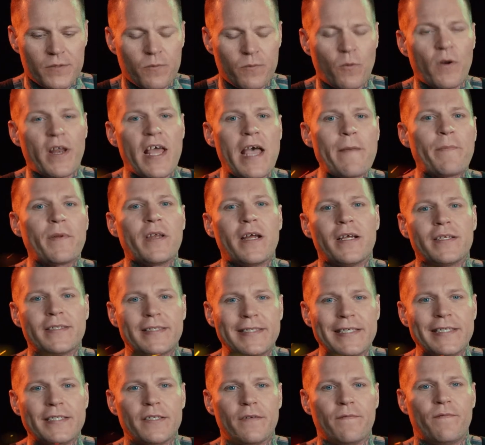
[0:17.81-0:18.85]
What happened on
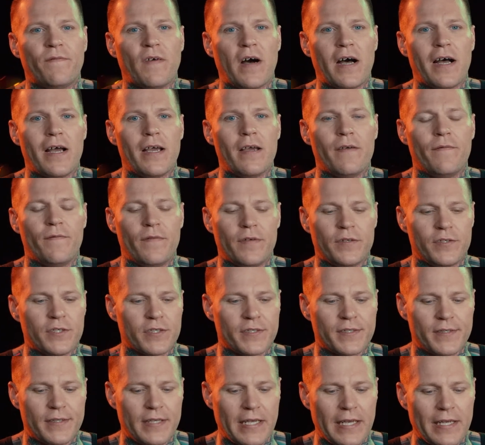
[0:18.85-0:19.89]
season five,
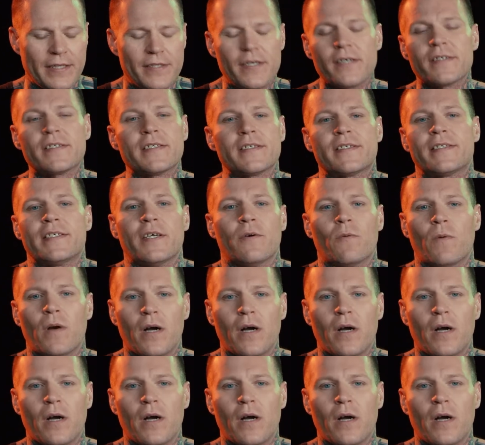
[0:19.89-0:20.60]
just, it doesn't sit